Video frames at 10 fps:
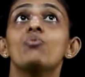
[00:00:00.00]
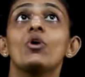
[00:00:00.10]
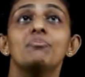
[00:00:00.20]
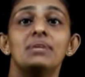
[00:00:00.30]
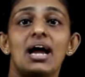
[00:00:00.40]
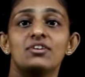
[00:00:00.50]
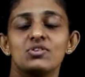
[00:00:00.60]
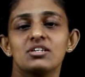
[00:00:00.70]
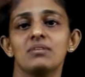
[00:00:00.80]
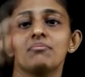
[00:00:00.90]
what
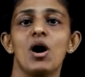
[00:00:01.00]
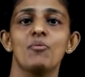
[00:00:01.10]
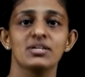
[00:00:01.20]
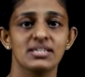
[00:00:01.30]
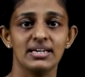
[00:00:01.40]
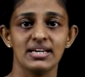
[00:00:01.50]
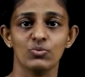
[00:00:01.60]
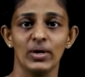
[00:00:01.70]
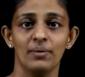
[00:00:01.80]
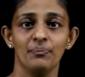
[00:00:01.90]
Beatrice, her mama, said as
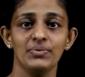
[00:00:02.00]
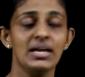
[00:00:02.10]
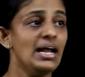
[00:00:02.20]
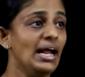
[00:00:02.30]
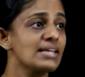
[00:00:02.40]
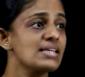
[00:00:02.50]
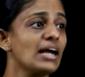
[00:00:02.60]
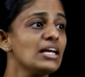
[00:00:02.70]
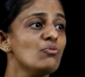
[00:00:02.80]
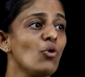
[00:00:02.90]
well.
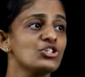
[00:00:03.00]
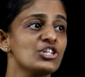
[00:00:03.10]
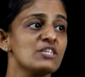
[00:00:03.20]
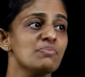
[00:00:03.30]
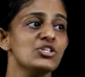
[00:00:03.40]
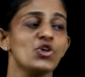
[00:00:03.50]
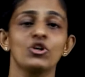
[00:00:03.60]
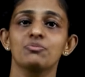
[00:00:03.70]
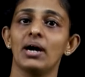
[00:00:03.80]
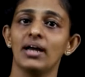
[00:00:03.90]
Exactly what she's been
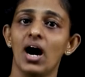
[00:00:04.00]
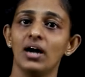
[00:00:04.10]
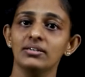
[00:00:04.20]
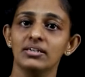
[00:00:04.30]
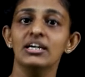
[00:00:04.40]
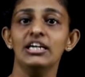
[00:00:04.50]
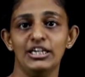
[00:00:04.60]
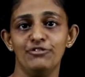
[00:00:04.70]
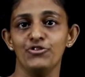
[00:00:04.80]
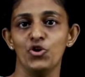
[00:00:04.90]
taught by Aunt
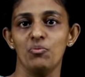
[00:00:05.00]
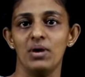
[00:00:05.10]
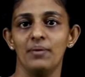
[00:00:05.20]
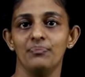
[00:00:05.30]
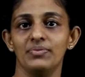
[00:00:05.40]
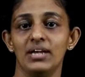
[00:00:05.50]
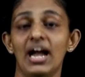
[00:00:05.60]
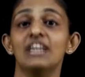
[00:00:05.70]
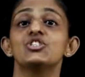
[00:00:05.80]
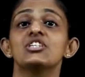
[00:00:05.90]
Ifeoma,
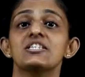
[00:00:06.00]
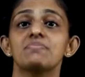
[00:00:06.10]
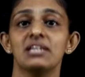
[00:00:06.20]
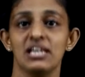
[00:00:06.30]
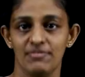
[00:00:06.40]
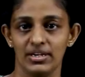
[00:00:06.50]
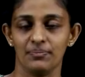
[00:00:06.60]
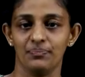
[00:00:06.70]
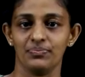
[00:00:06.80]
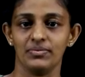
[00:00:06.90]
and she's been living.
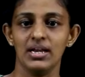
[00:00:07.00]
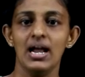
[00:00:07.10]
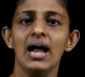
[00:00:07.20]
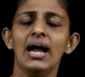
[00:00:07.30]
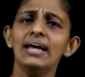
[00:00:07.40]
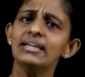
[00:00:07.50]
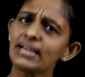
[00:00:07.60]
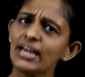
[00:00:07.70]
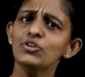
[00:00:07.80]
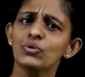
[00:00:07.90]
And
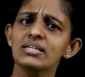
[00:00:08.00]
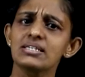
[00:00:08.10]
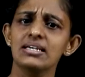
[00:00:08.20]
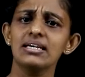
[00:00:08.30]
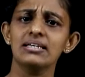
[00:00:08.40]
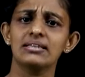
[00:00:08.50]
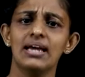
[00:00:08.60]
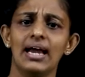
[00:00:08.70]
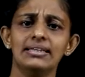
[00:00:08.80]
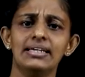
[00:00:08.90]
again, you can see
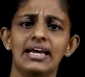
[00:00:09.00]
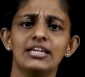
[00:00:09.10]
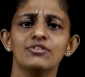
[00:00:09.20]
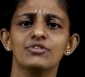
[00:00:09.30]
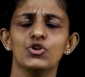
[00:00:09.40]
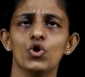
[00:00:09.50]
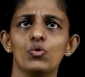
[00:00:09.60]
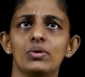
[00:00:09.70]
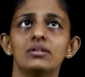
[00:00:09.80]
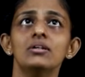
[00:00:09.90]
at the end of the
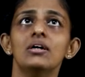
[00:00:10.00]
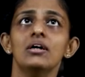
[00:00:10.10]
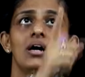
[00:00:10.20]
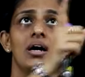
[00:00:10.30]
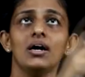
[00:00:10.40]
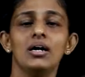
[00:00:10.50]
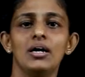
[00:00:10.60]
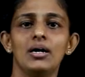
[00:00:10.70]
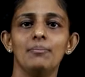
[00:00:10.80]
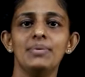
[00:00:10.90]
novel,
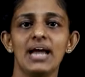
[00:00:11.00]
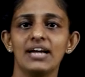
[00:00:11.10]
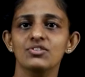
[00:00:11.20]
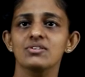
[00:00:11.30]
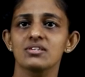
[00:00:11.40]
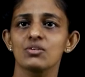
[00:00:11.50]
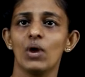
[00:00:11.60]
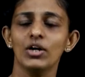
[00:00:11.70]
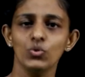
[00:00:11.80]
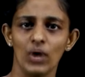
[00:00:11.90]
uh, Beatrice is the
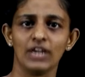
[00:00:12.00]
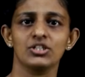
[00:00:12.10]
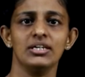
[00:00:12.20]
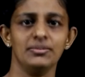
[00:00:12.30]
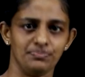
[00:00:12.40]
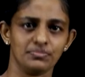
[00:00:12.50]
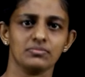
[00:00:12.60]
one who actually